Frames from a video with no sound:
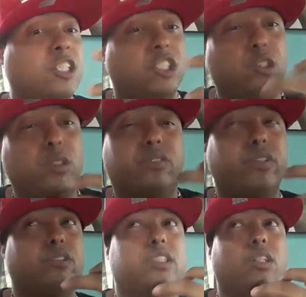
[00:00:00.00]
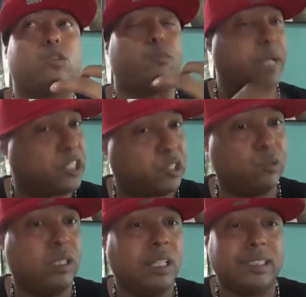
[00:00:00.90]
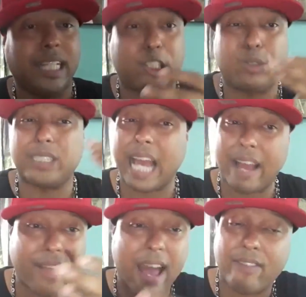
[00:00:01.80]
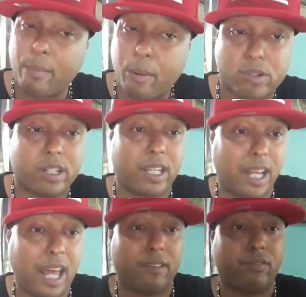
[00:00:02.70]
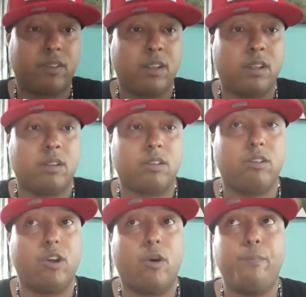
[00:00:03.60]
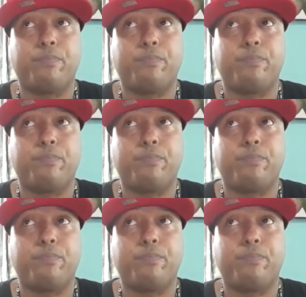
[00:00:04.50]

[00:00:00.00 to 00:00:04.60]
Do you just feel so special that you just have to have that person in your life? You know,